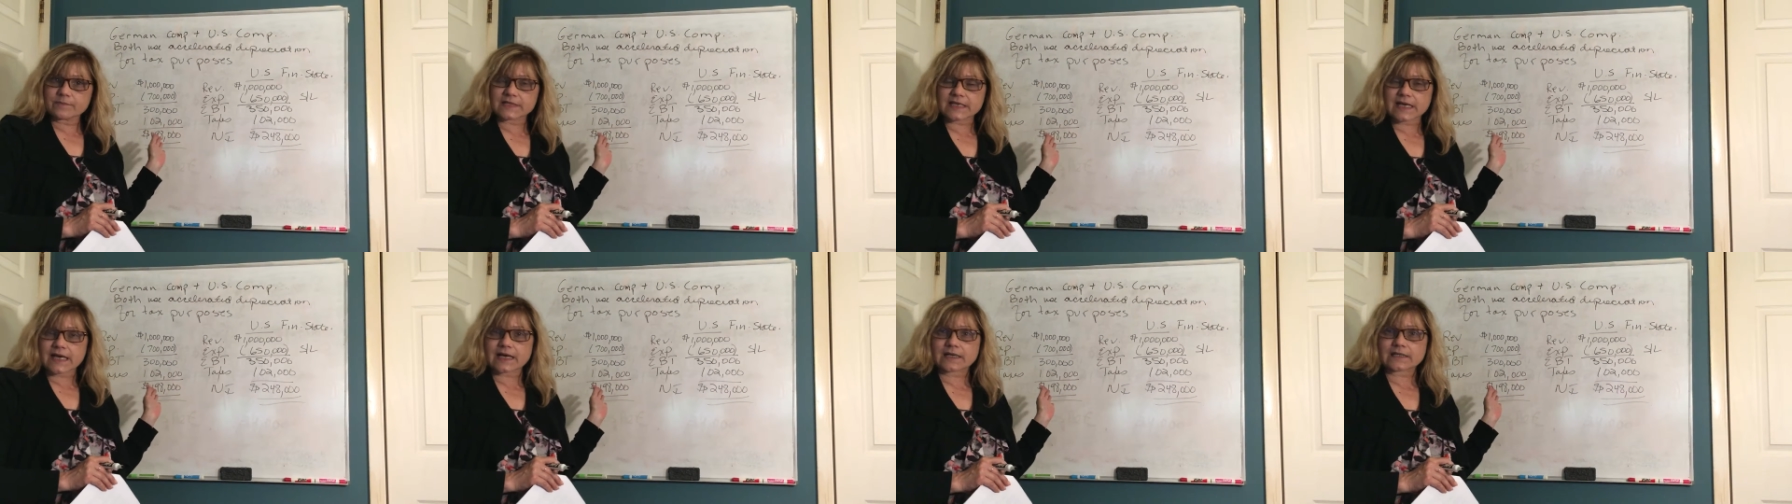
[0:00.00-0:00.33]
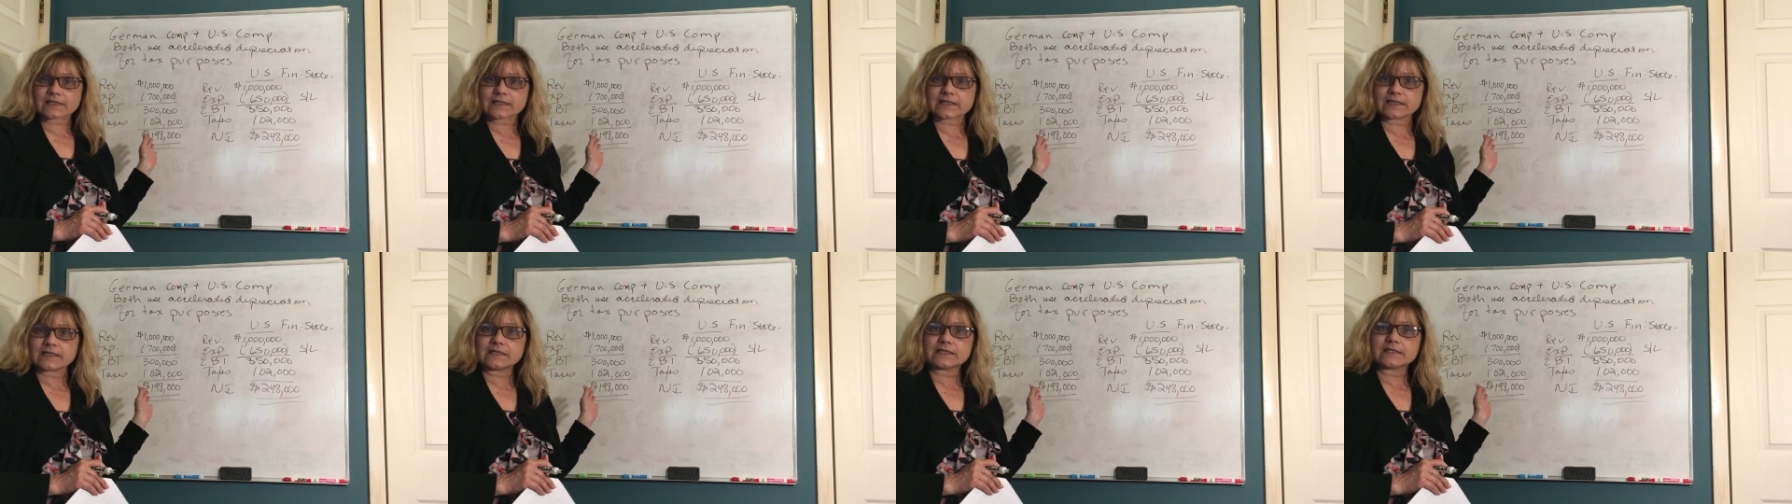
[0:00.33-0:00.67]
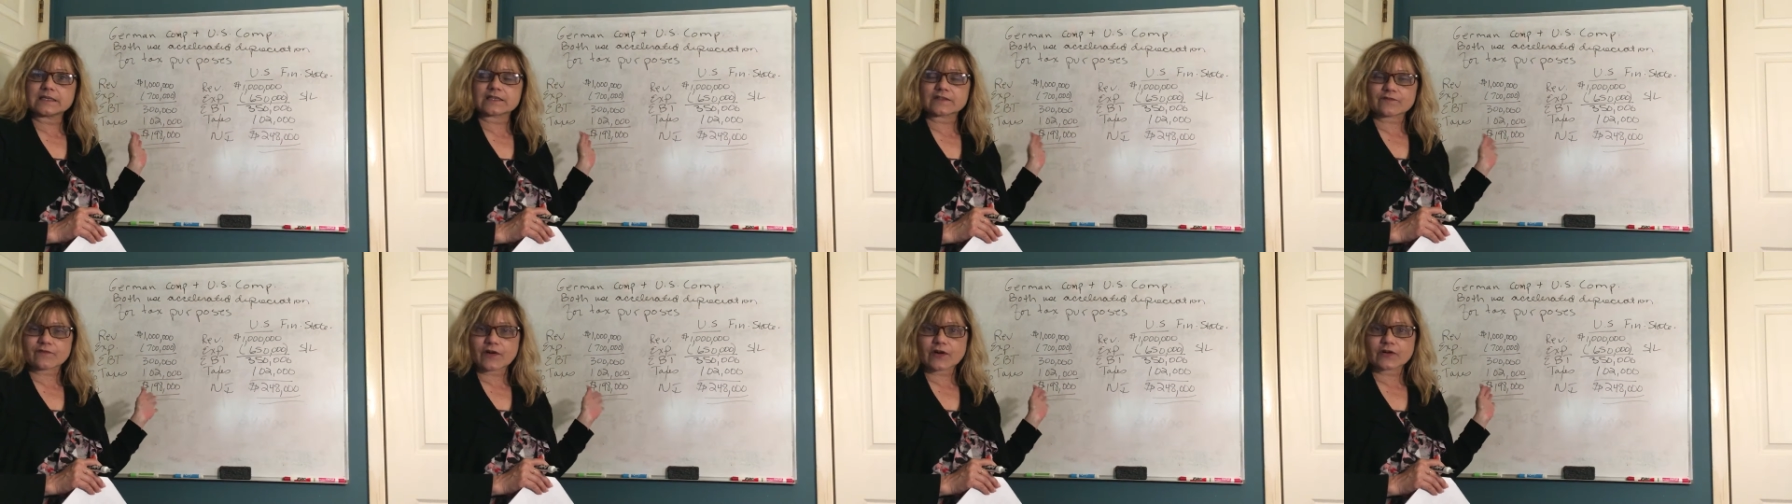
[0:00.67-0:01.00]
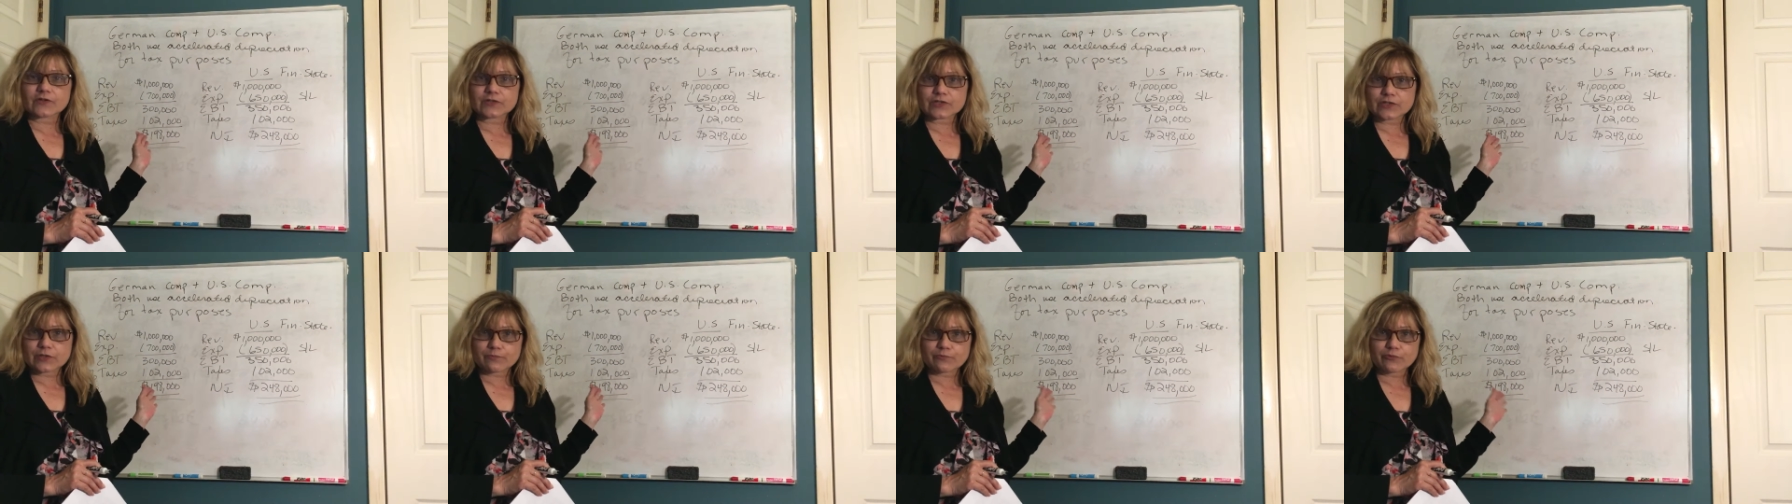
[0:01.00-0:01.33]
taxes as far
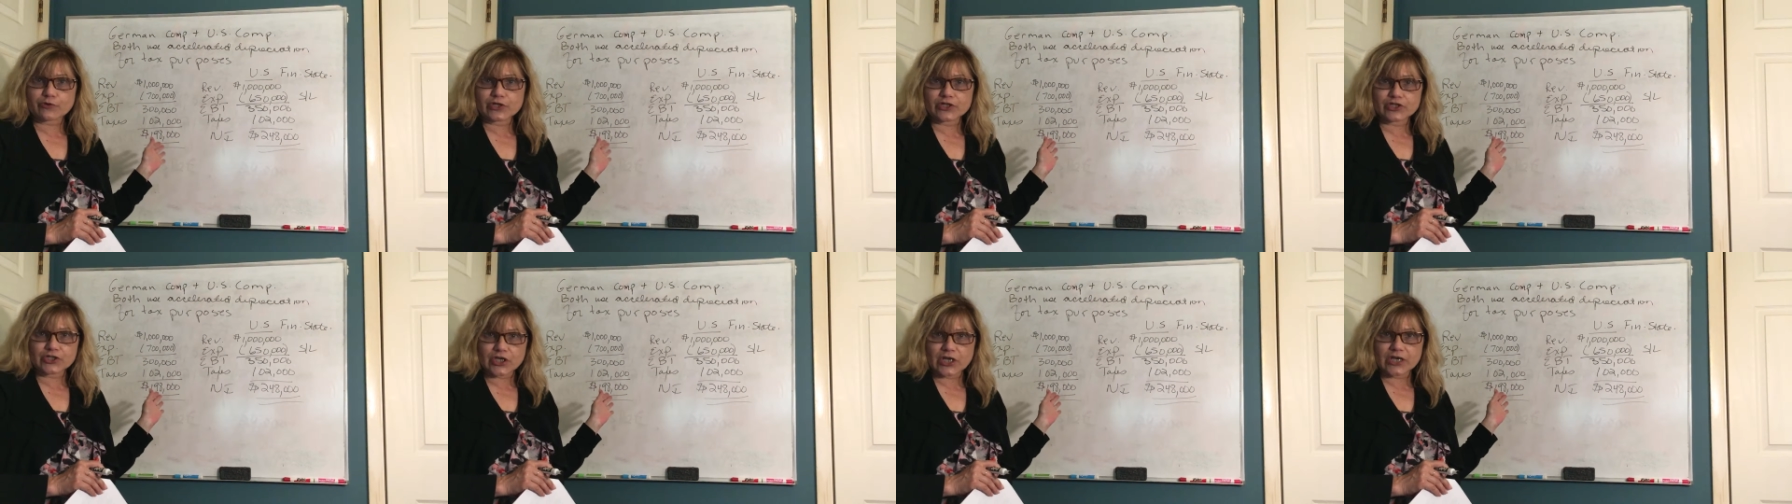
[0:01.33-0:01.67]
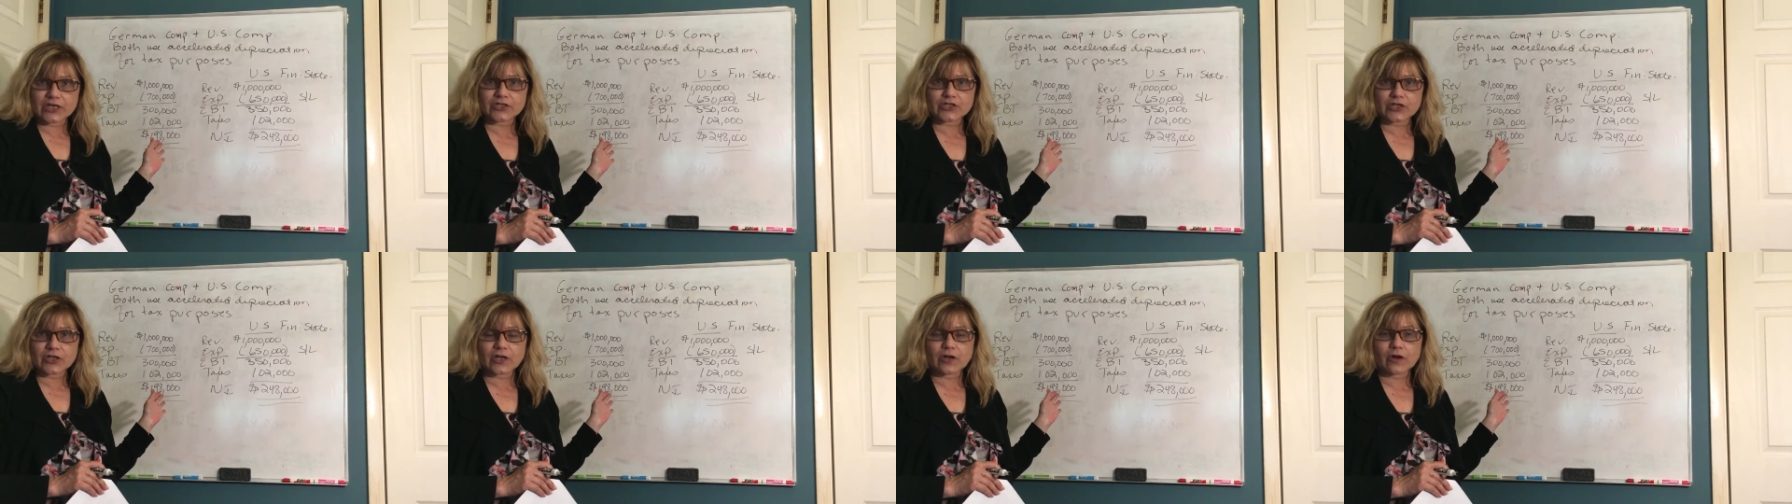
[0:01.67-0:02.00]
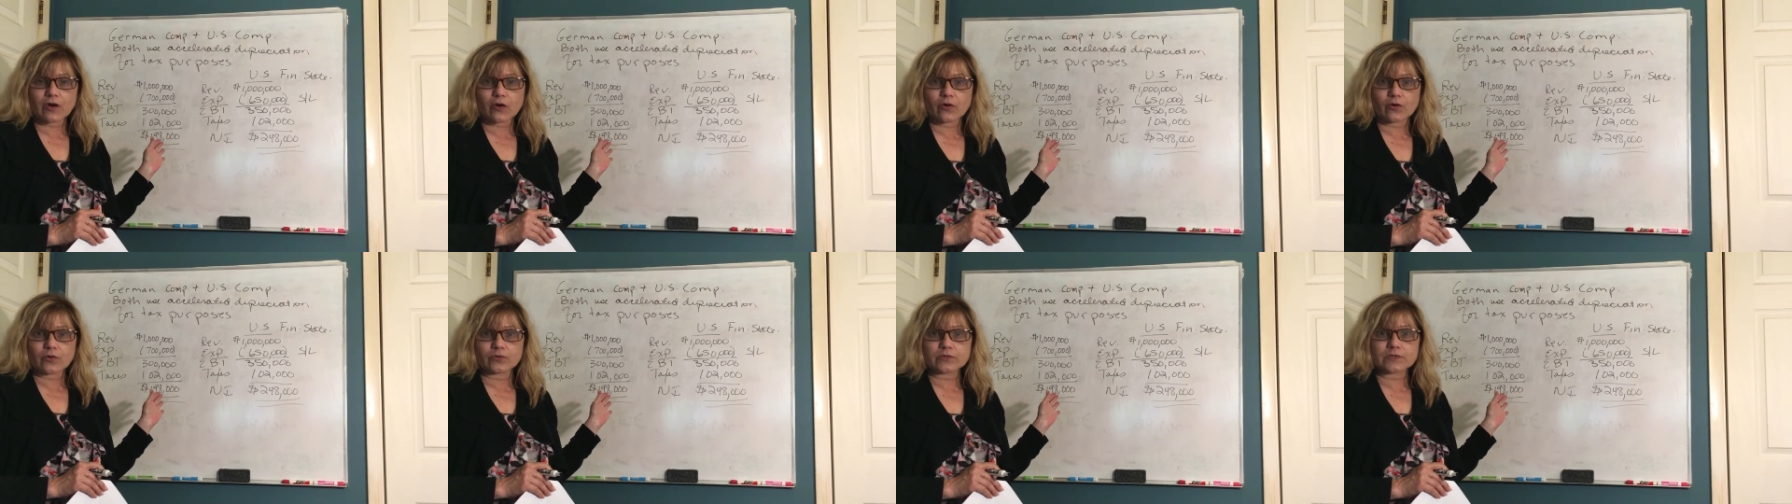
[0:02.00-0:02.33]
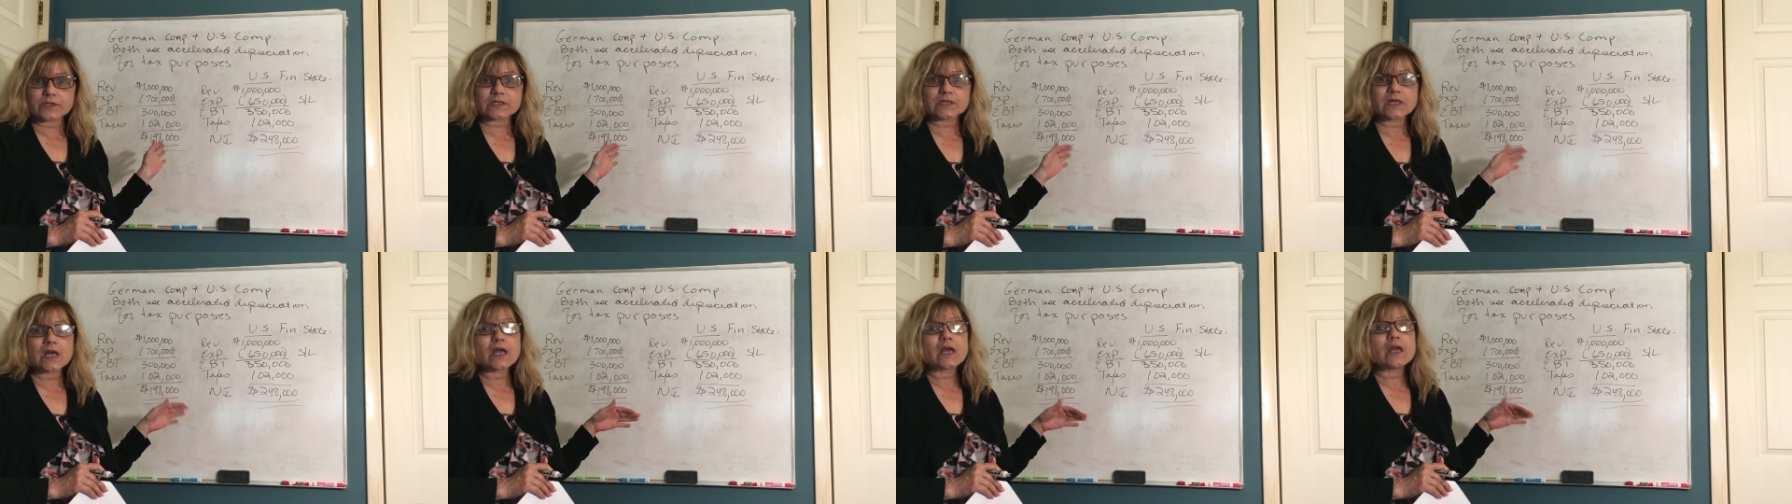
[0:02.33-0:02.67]
as depreciation
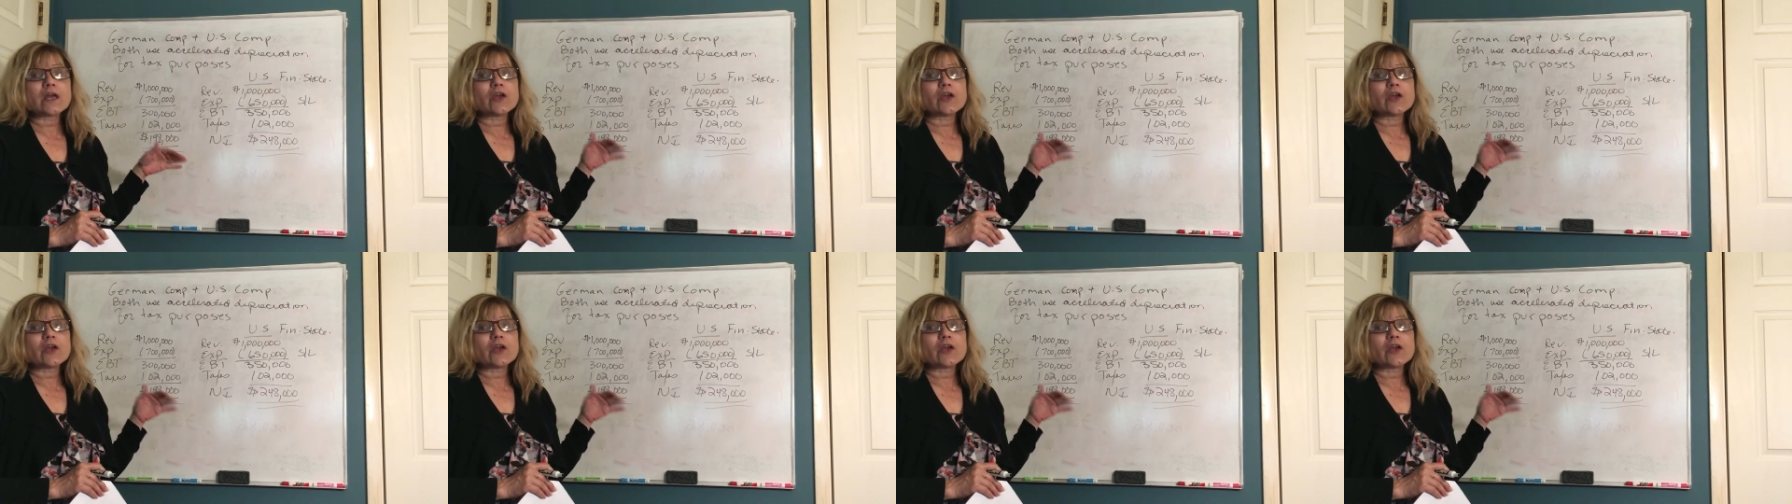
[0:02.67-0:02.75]
goes,